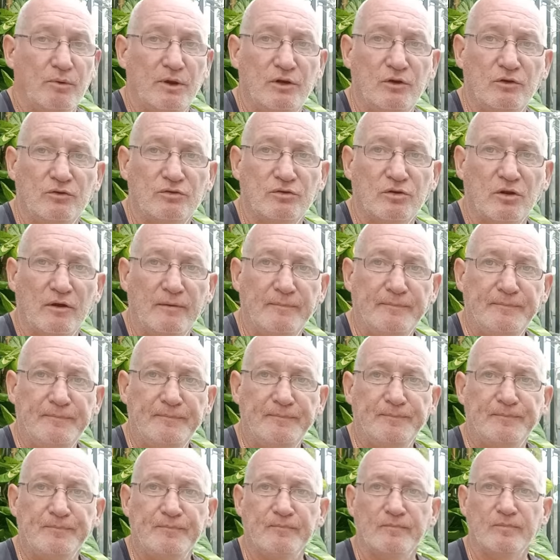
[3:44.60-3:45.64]
we just
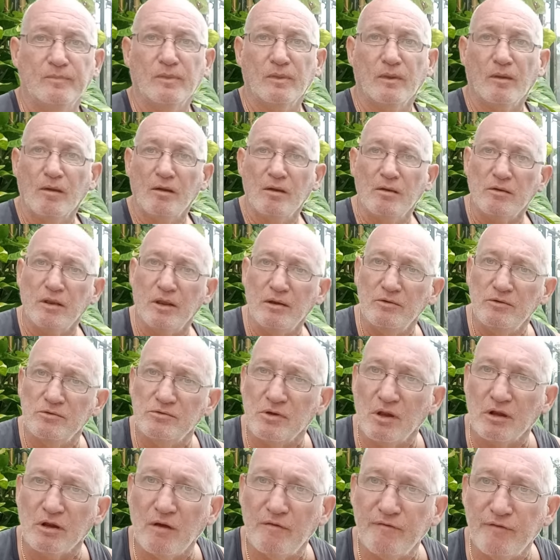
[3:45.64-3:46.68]

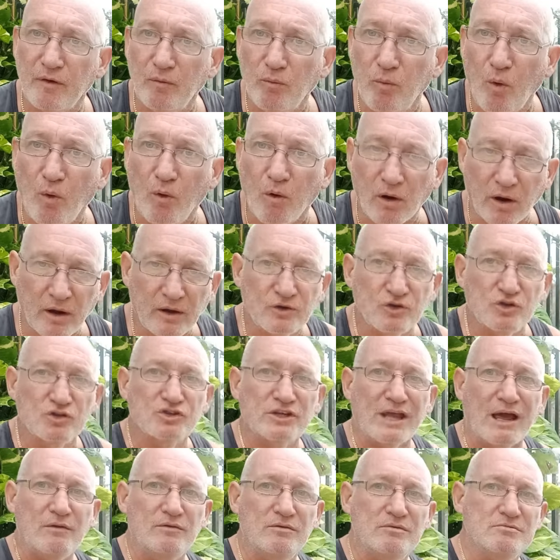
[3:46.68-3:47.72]
go for a walk,
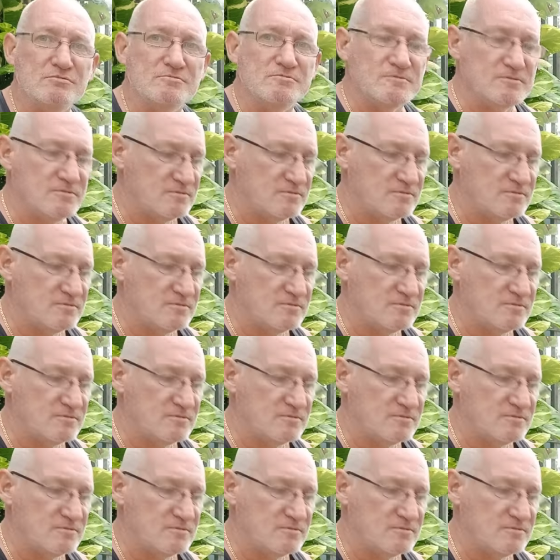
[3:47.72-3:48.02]
just down.